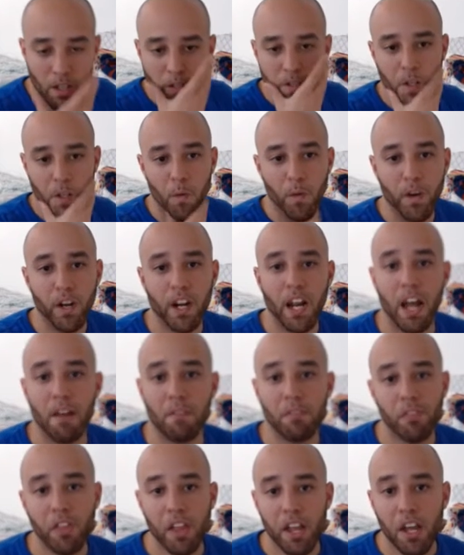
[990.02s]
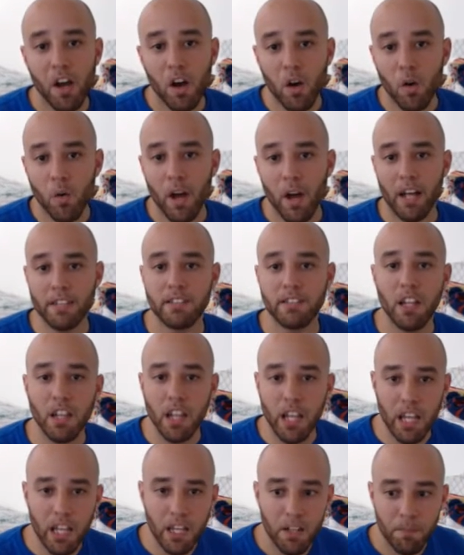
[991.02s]
So we're gonna have Theo as the
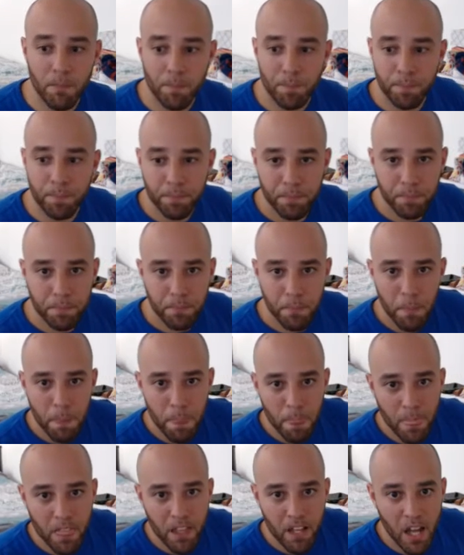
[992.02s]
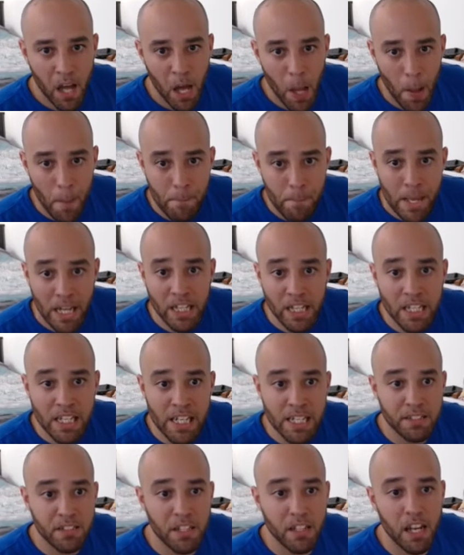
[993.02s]
lead, Bella
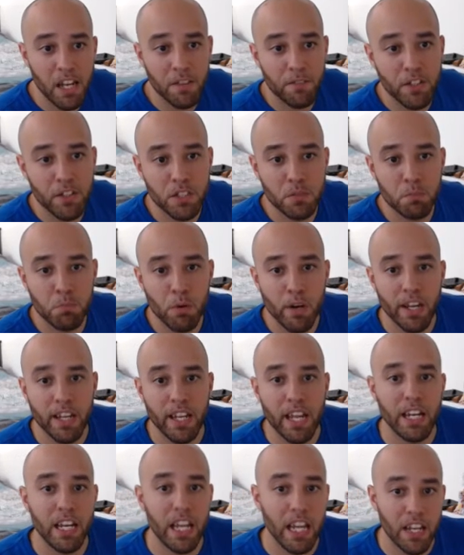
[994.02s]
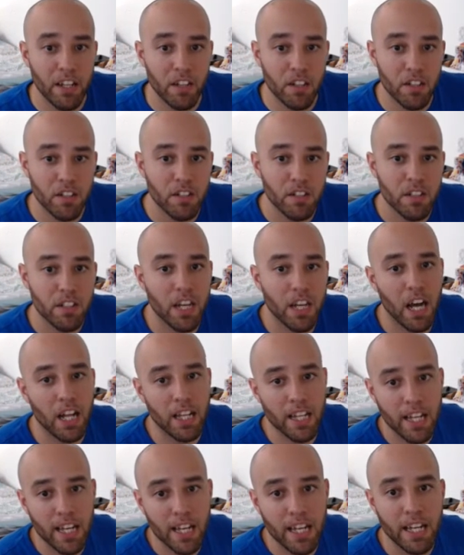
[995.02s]
as the defense break and healer,
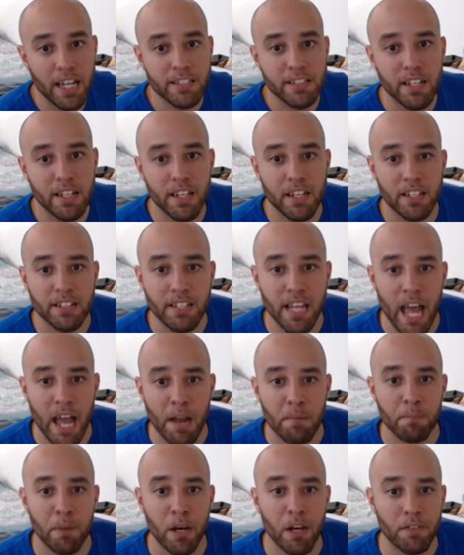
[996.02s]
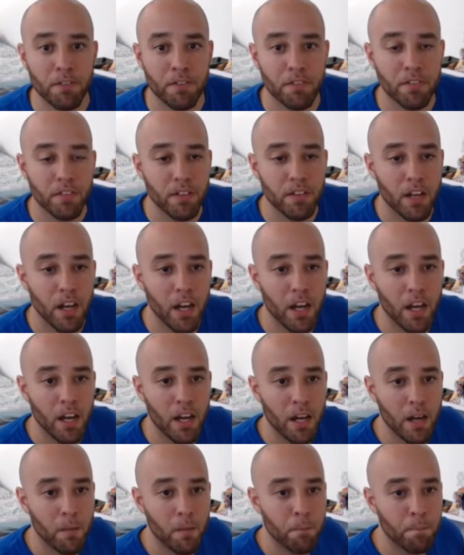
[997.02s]
Colleen as the attack buff,
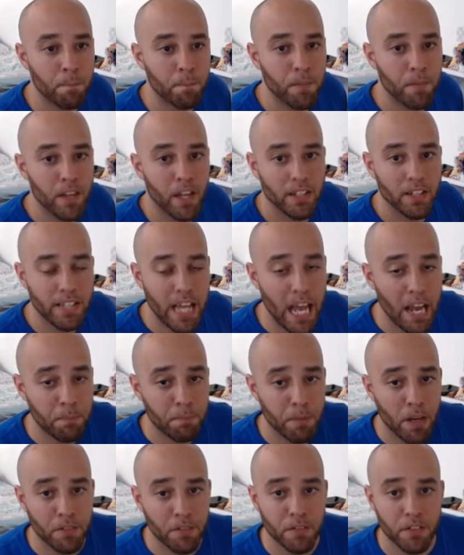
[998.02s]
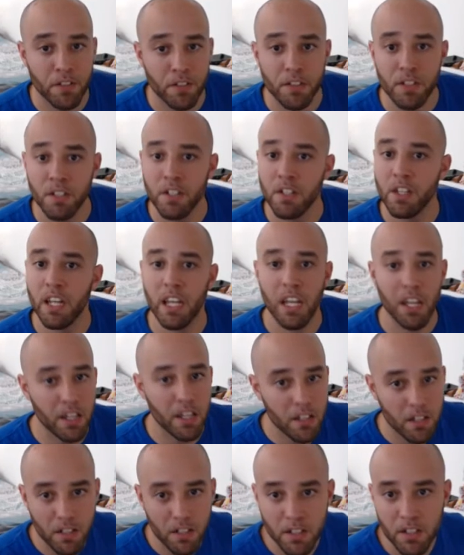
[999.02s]
attack buffer,
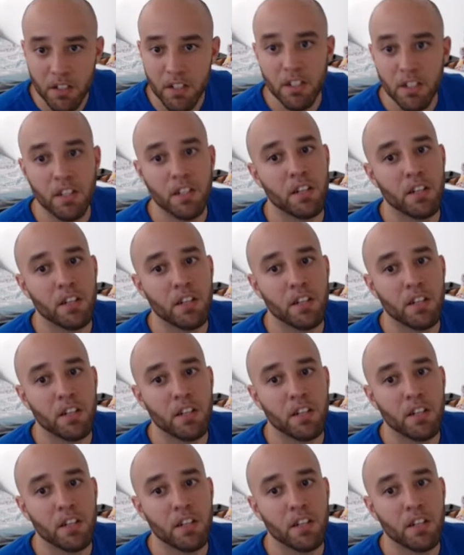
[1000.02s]
healer,